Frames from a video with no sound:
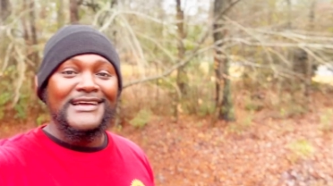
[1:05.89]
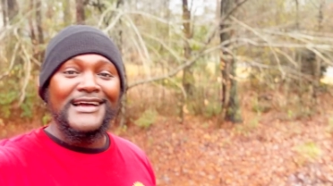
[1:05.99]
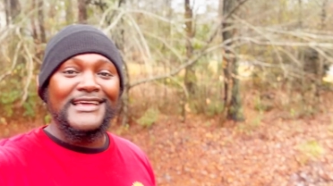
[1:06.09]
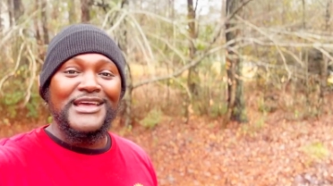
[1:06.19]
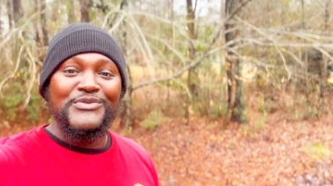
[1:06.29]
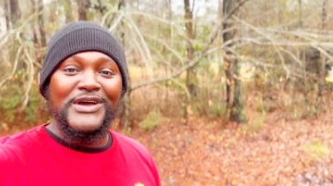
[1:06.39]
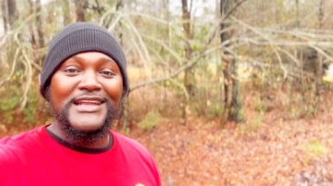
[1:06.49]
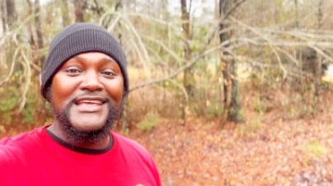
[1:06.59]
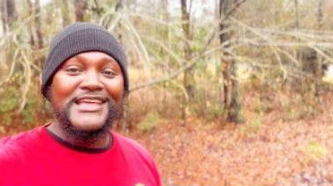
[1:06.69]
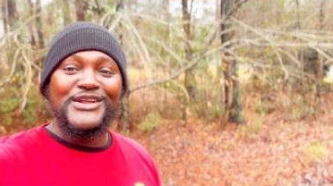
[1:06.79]
I can't wait
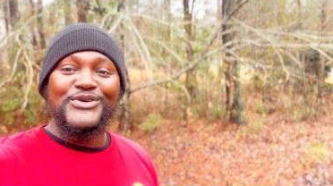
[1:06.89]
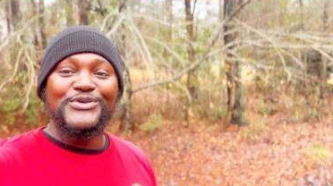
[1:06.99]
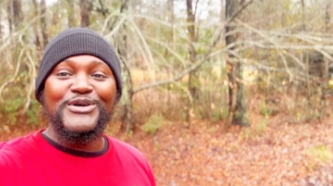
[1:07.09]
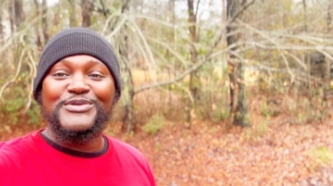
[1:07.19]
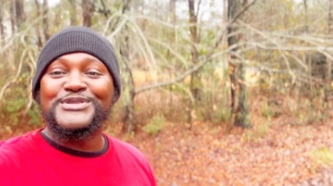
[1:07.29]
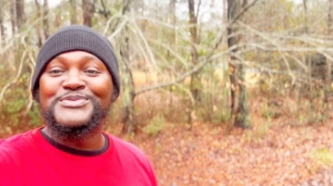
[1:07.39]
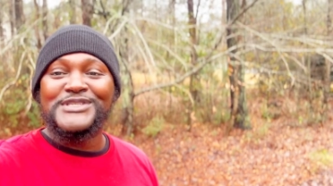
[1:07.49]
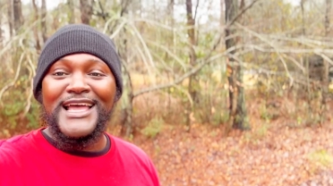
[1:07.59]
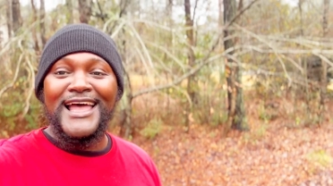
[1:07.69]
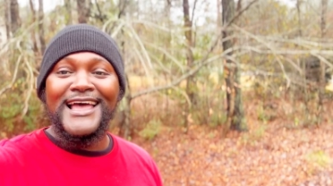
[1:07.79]
till he get on up some
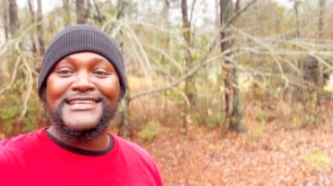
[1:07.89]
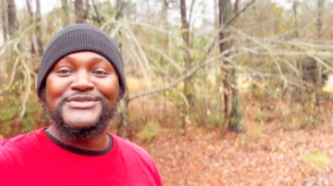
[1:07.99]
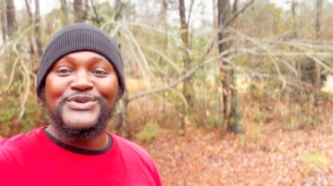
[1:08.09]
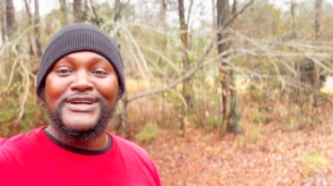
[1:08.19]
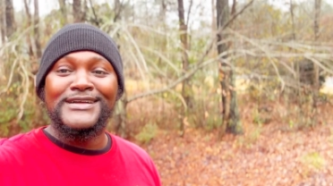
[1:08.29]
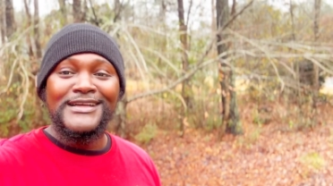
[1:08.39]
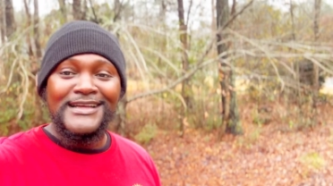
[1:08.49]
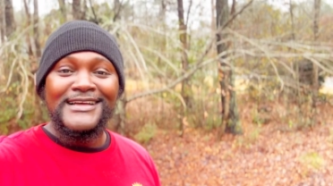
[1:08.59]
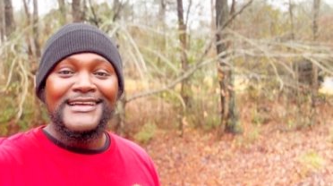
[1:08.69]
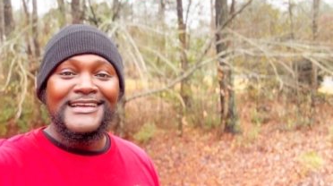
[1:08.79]
size to where
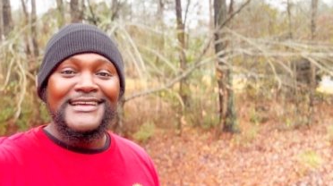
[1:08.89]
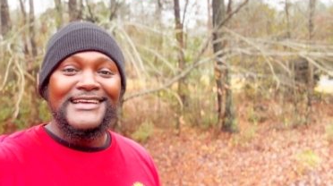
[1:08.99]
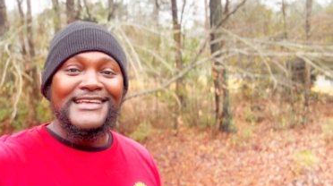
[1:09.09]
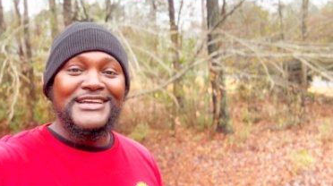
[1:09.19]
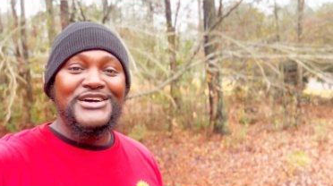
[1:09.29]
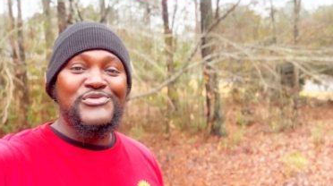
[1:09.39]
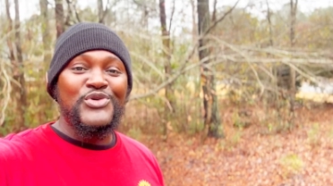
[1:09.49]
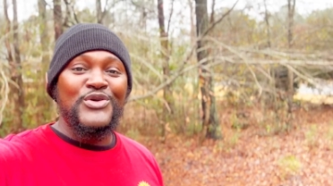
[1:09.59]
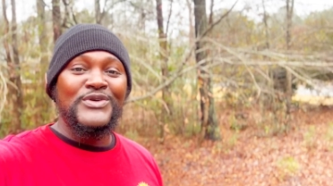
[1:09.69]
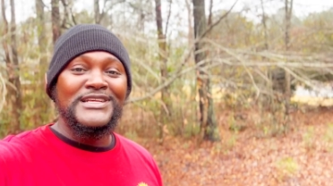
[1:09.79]
he come
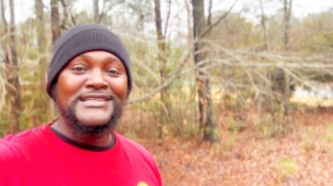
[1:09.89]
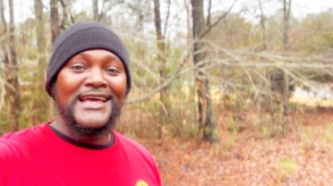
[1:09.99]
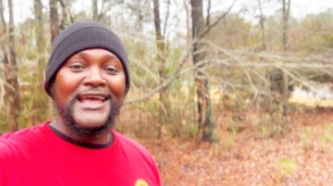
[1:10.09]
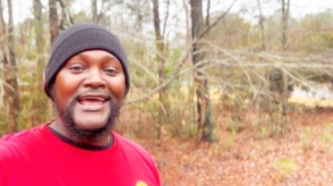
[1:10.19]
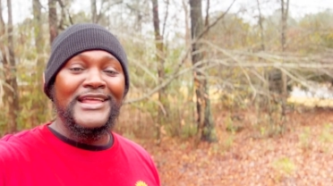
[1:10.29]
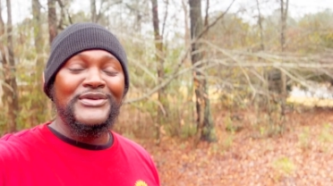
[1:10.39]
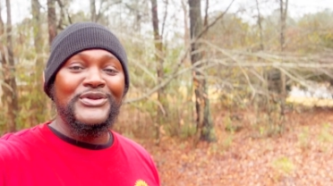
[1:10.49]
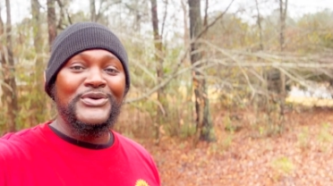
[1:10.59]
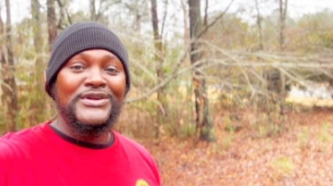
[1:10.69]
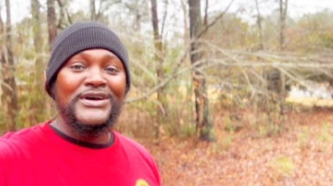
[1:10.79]
work with his dad. You
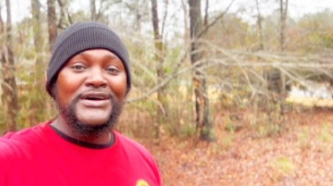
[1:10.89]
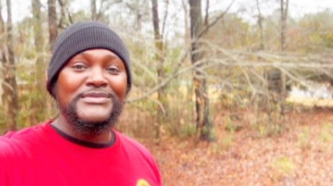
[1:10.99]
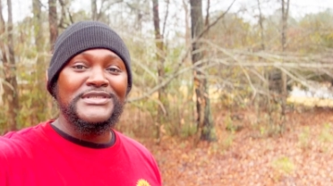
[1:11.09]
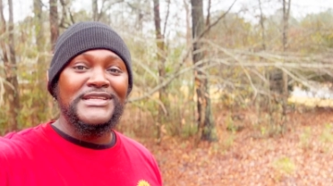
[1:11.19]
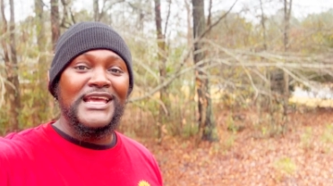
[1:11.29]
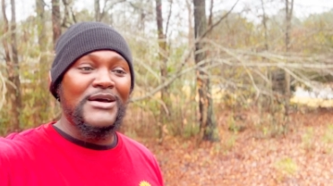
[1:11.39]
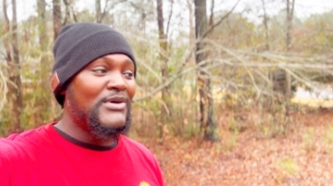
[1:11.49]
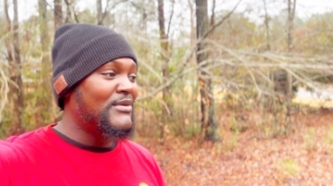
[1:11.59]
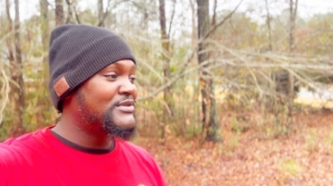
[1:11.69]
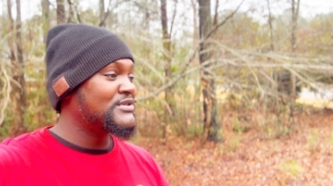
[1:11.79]
know, and uh, today
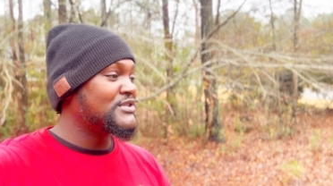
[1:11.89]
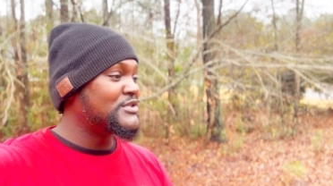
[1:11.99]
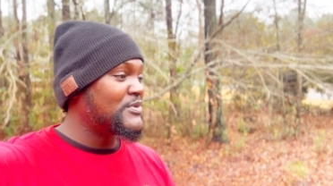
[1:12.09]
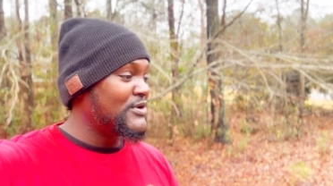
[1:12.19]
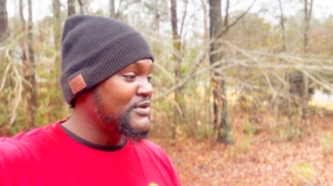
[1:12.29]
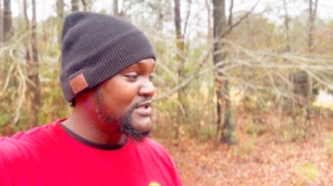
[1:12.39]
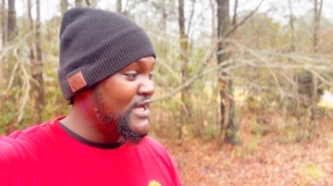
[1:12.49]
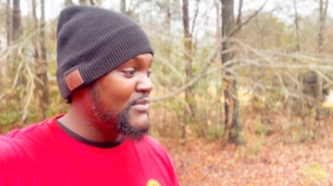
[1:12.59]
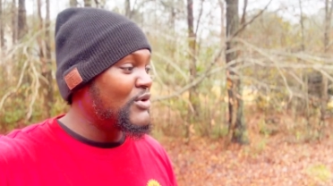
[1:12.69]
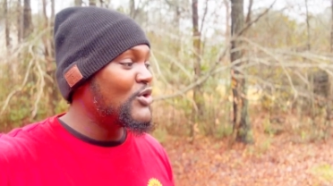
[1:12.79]
I'm able to experience
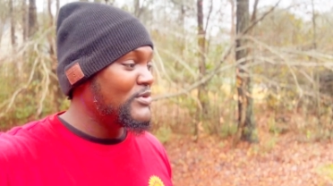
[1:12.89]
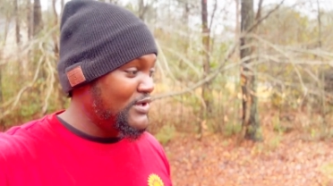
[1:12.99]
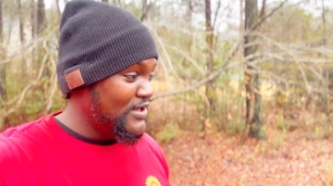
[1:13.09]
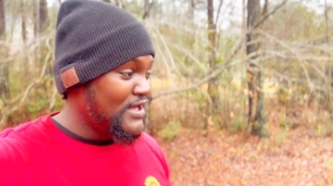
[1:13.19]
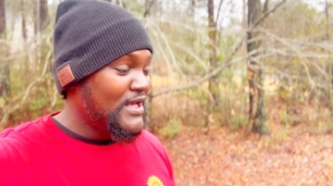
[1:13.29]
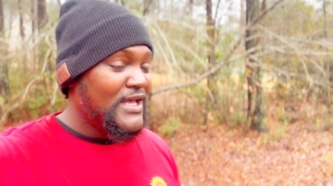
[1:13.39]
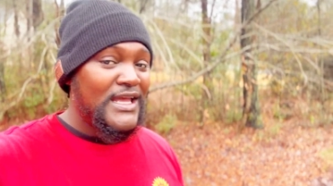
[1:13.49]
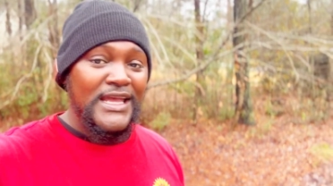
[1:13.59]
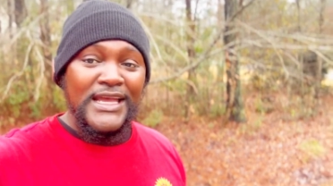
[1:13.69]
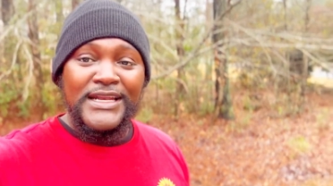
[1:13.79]
that moment,
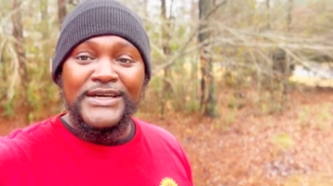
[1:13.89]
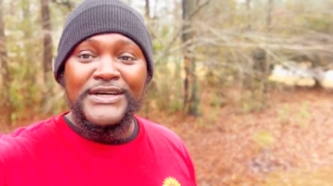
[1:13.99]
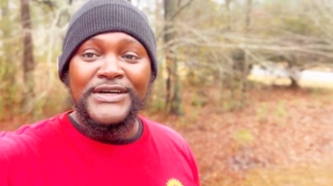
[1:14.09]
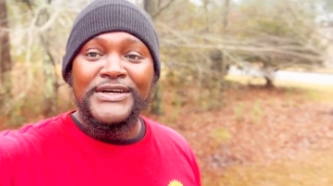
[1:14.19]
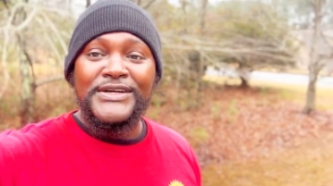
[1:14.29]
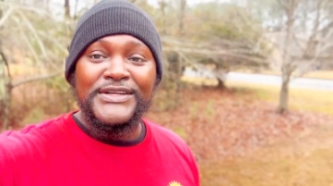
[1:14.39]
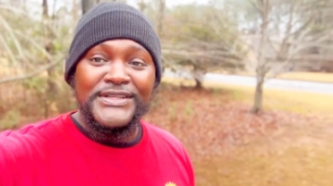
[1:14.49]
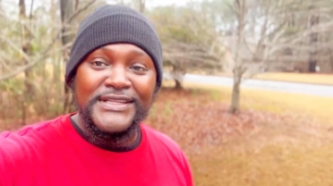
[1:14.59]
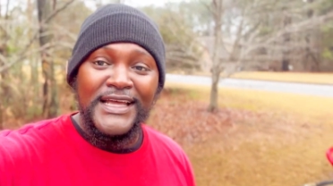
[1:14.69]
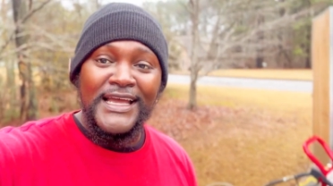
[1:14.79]
and uh,
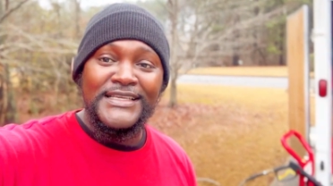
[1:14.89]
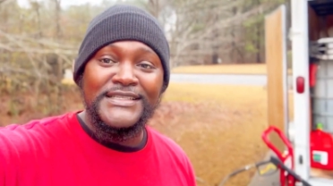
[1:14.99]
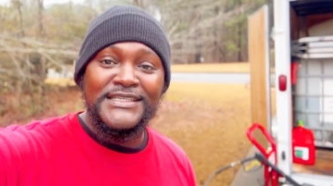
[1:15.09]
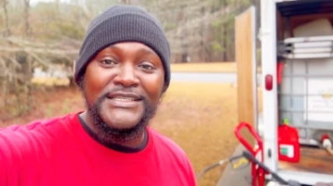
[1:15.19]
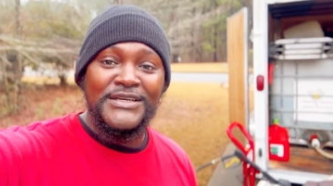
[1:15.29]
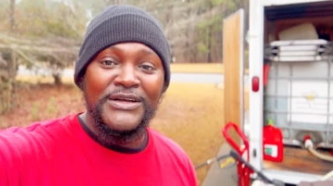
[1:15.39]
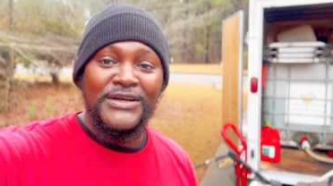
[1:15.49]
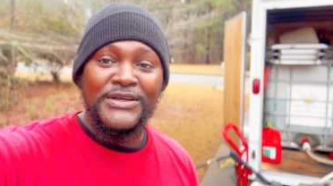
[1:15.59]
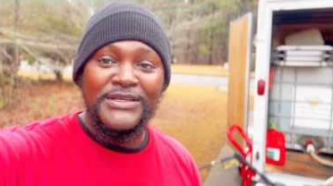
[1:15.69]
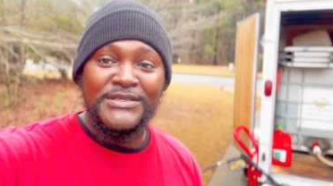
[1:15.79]
things are just a
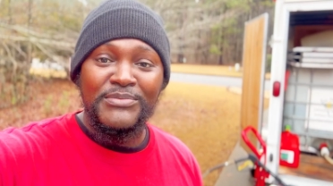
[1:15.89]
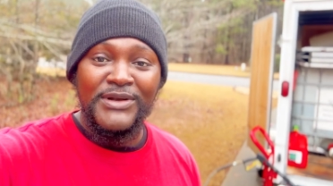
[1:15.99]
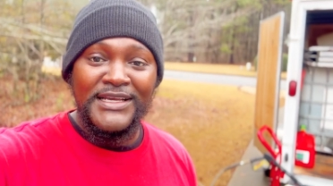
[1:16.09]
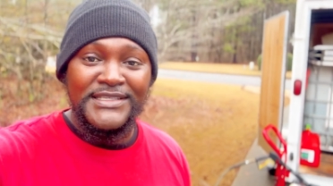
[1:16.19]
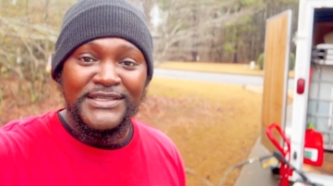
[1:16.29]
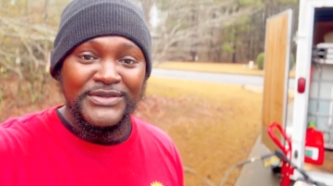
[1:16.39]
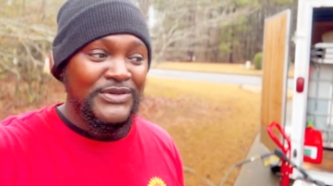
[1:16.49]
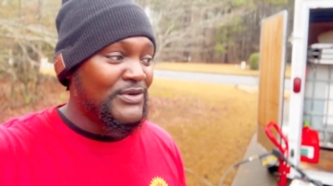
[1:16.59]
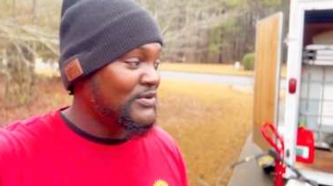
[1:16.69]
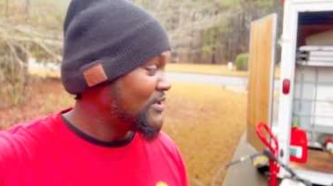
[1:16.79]
it's a blessing, you
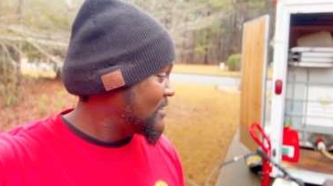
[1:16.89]
know,